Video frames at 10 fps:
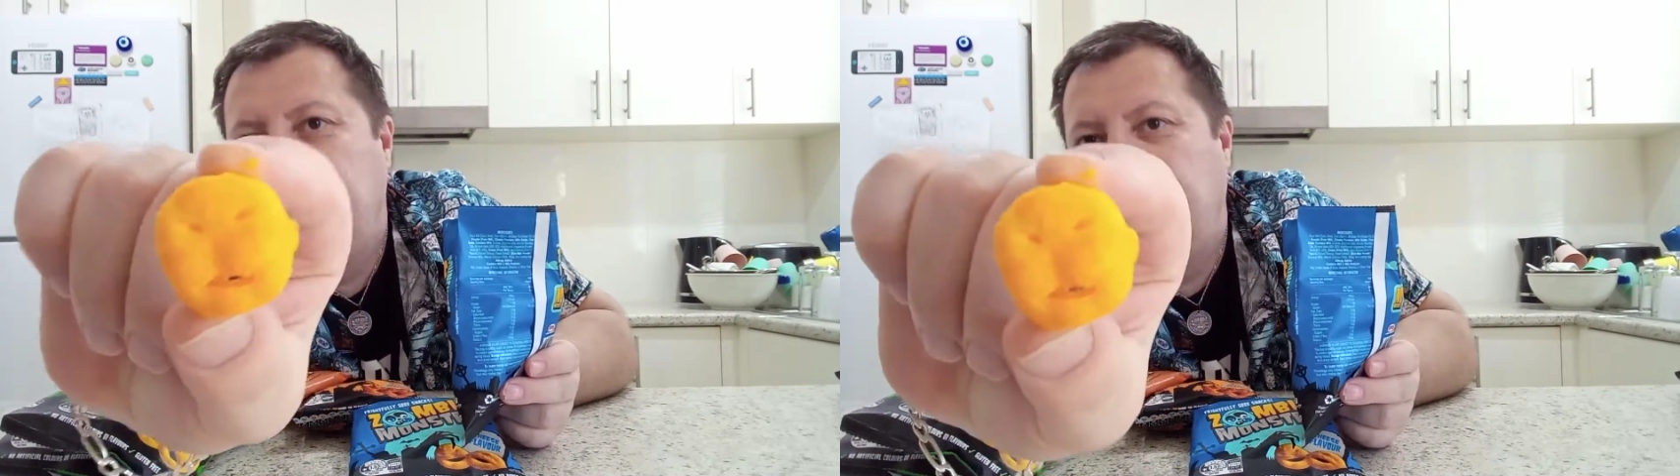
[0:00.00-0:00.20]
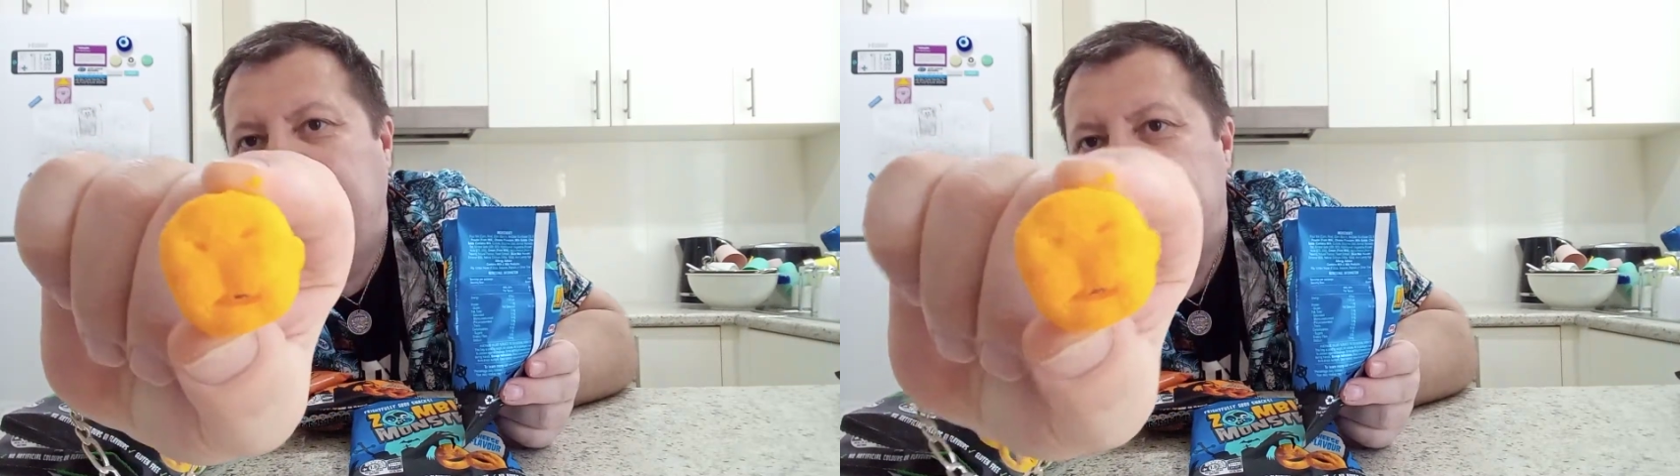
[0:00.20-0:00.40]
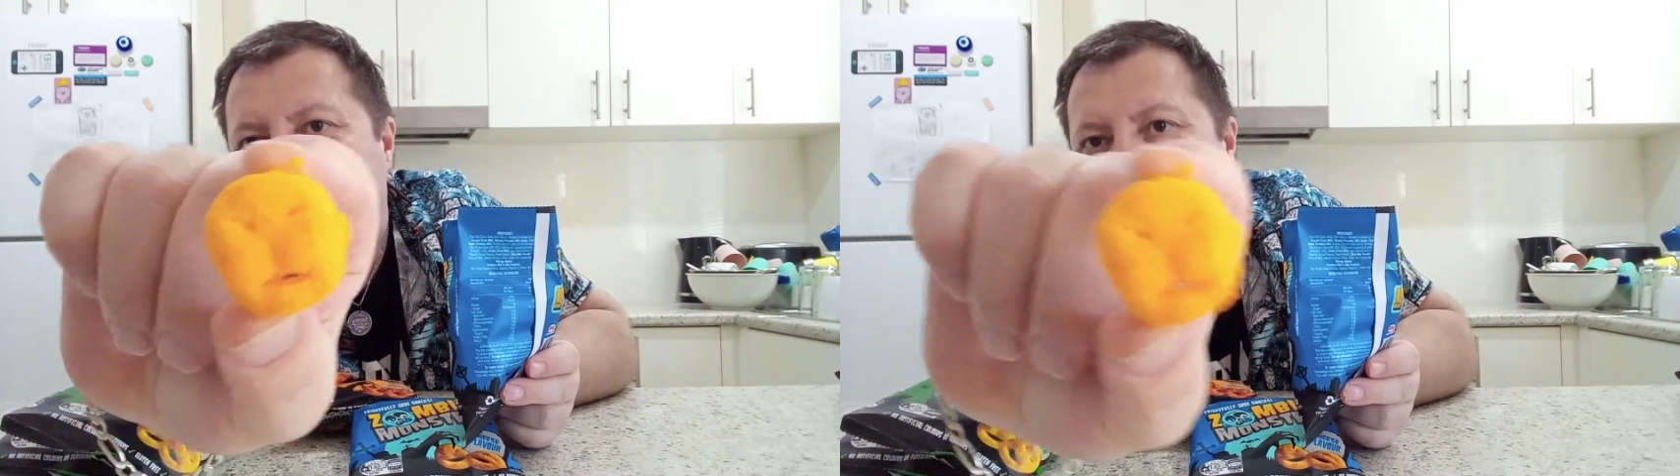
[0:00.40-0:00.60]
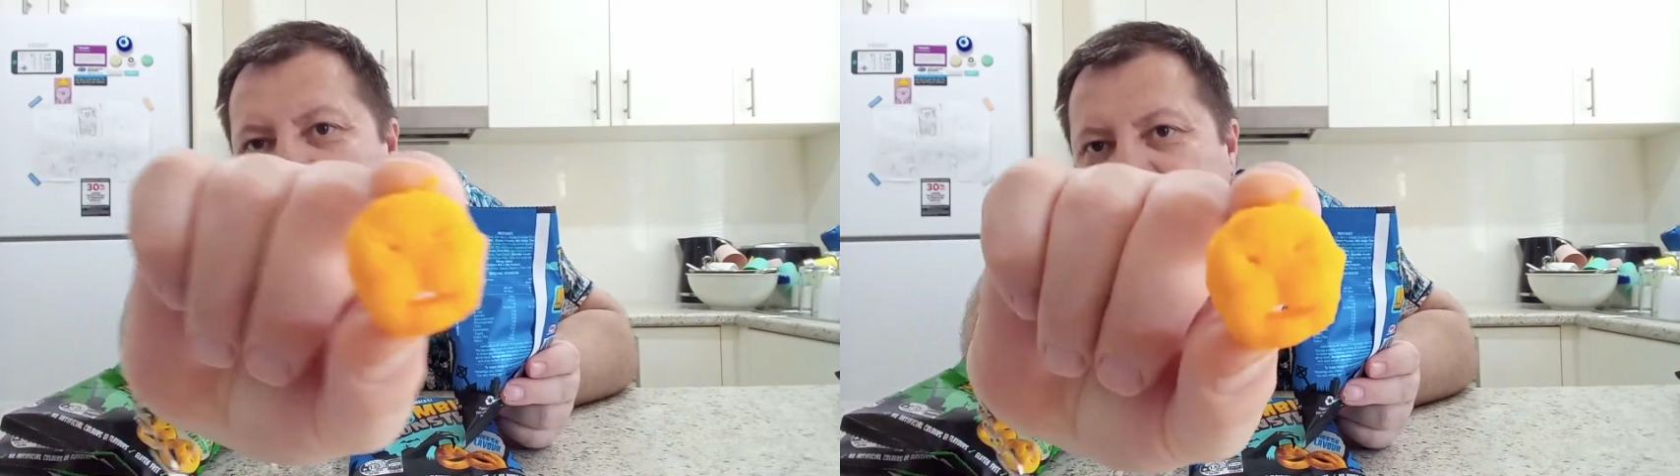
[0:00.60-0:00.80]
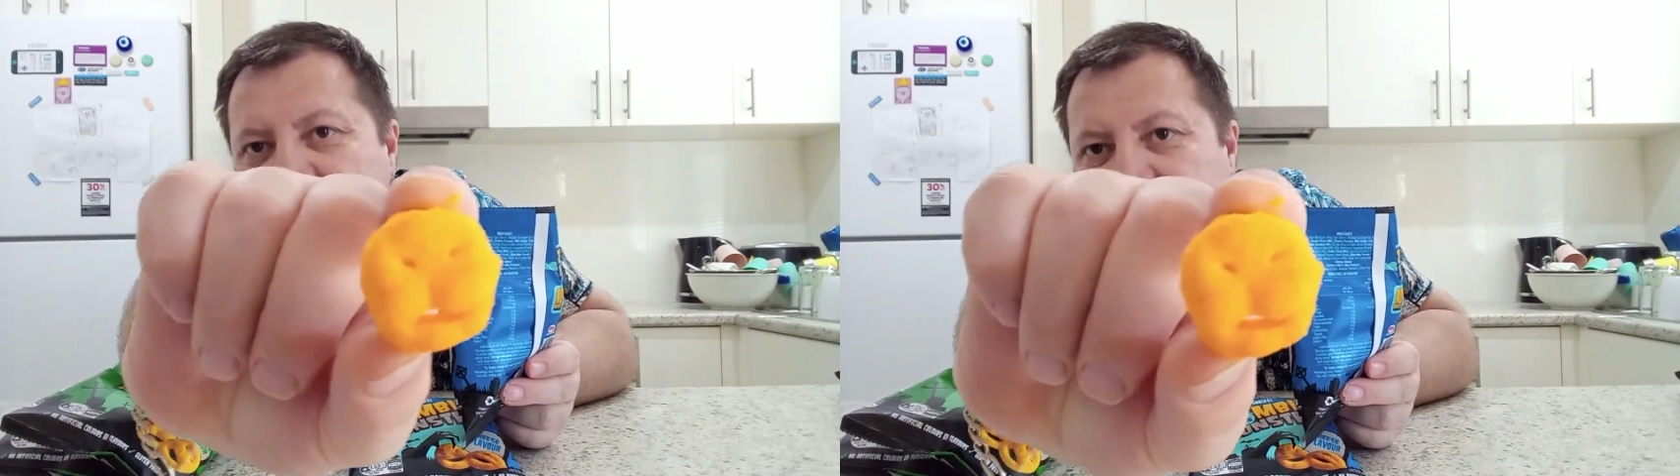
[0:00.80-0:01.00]
face there,
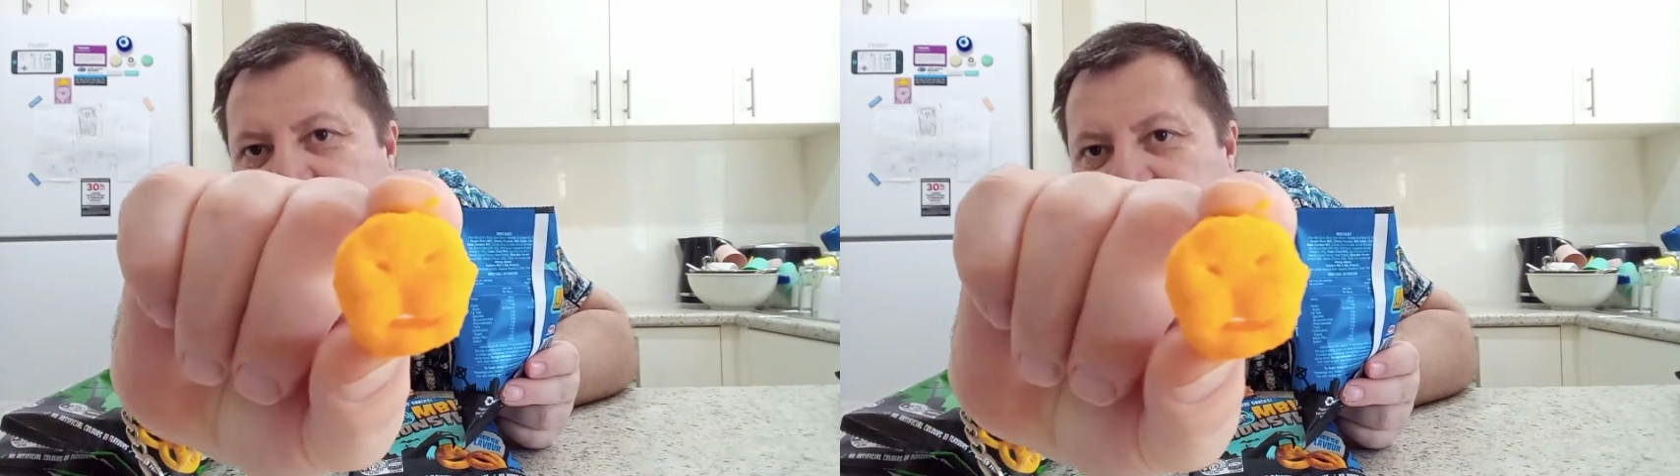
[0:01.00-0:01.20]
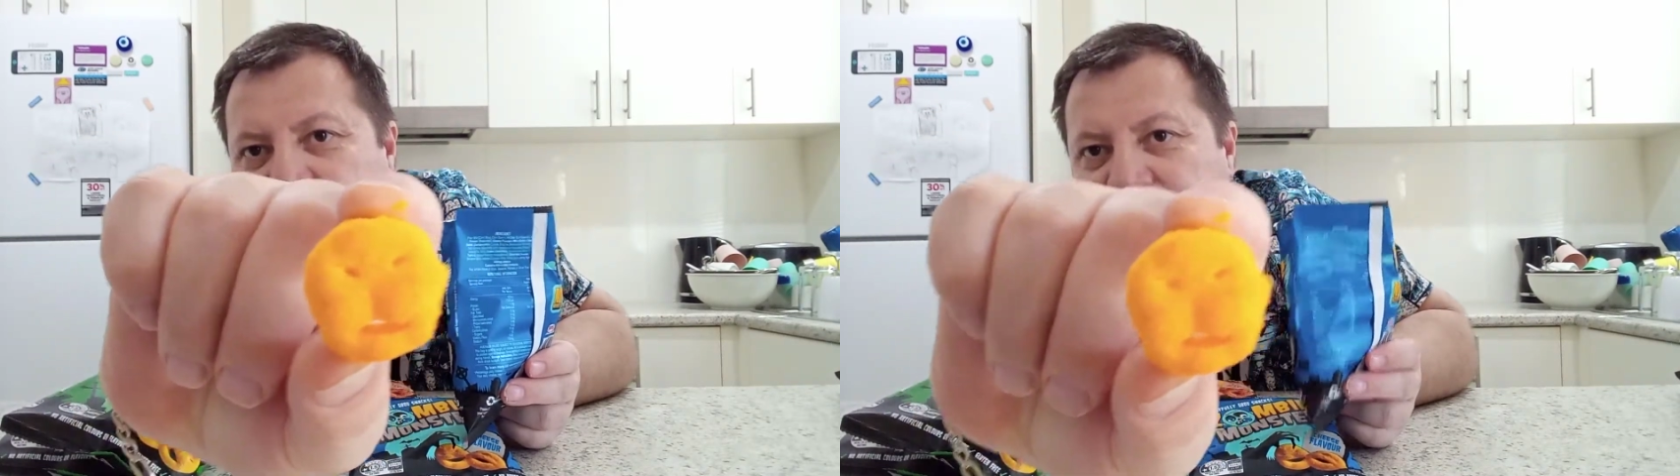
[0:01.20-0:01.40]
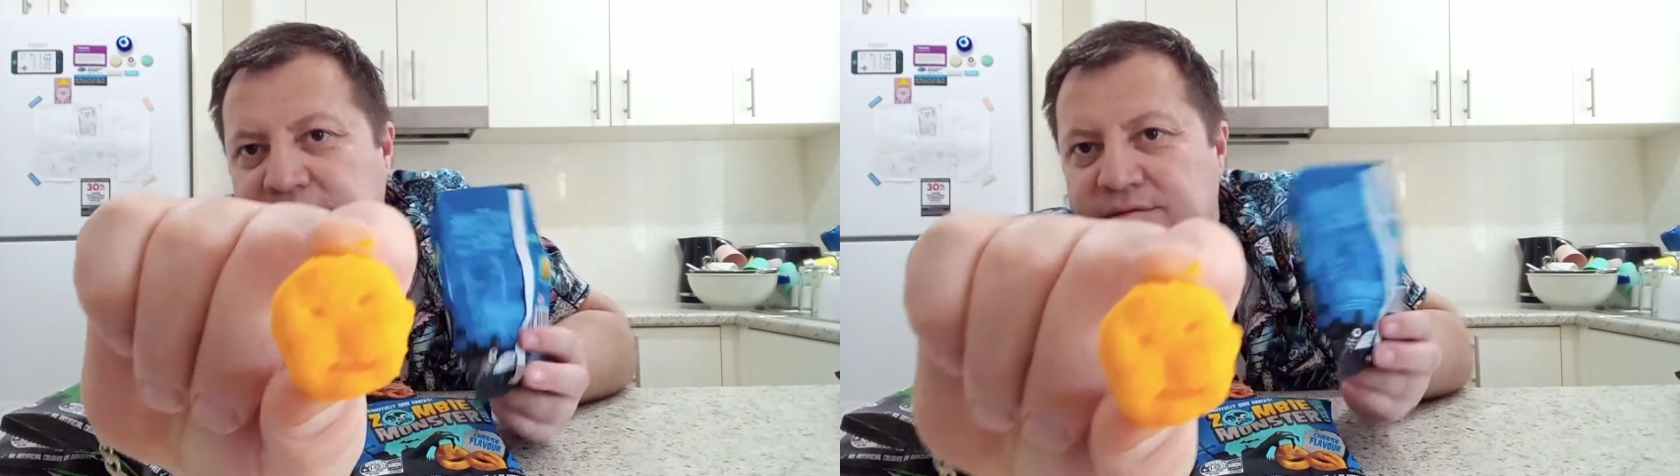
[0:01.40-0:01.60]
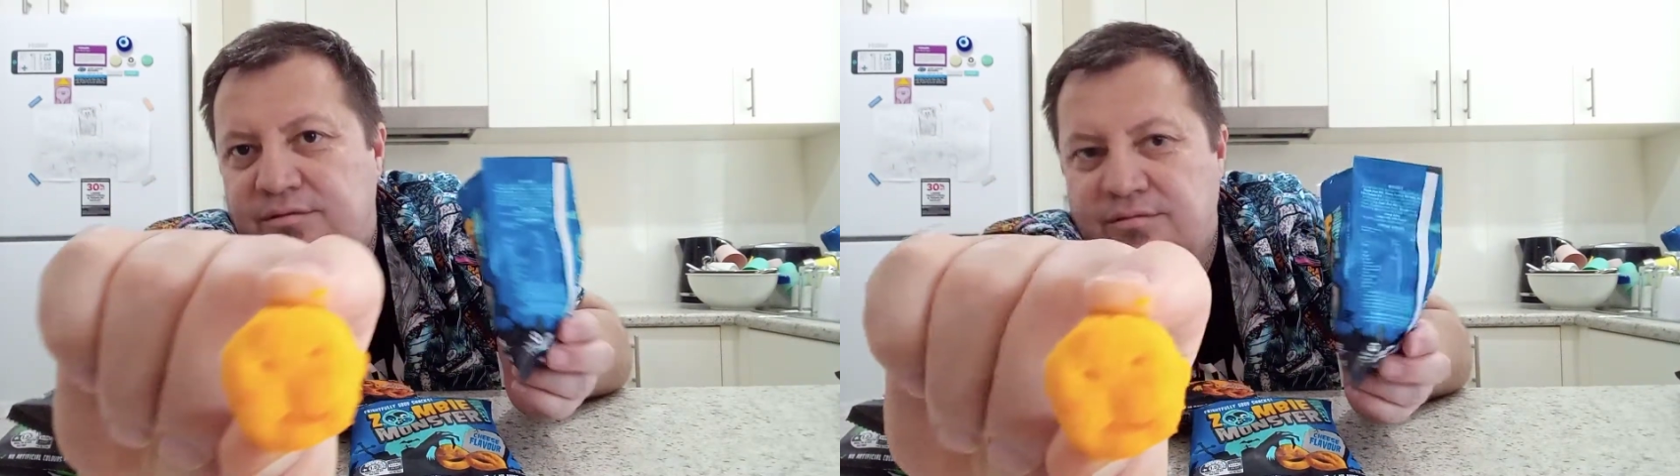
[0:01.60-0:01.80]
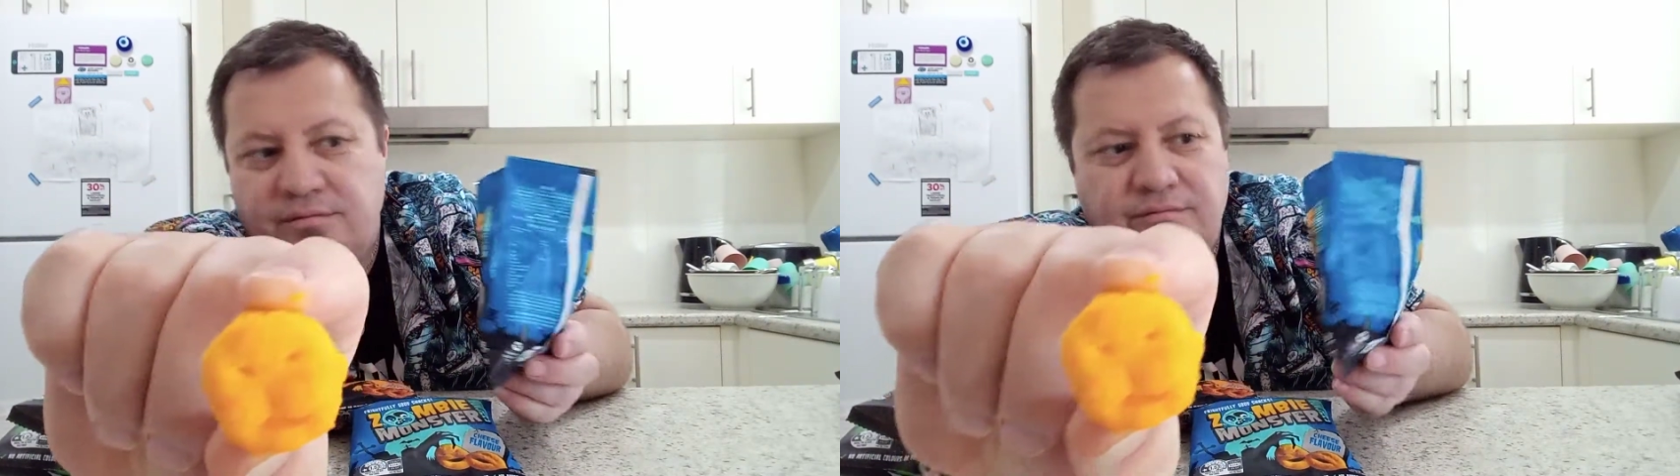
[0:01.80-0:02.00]
as you can see, a little